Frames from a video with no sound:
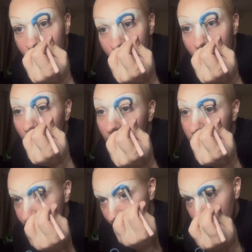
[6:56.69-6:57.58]
Honestly, I
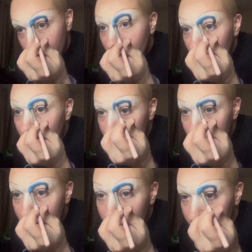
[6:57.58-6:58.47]
find blending
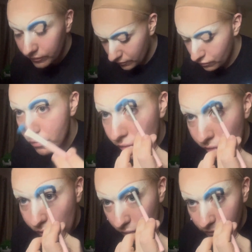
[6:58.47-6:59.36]
eyeshadow is kind of hard to
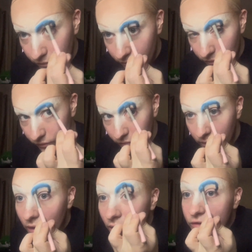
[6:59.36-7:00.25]
explain in any greater
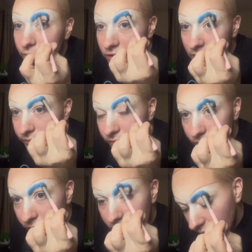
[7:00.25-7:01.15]
verbiage than no
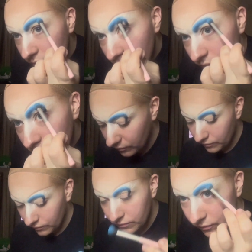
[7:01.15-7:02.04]
harsh lines and a
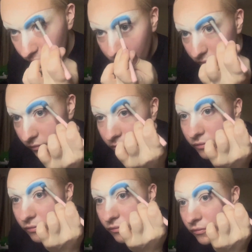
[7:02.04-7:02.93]
balance of light and
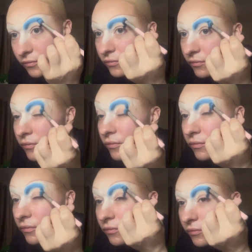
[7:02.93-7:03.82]
dark, so hopefully having a
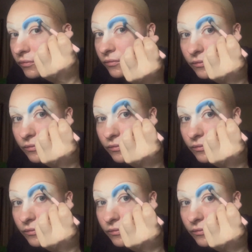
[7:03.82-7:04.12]
visual aid here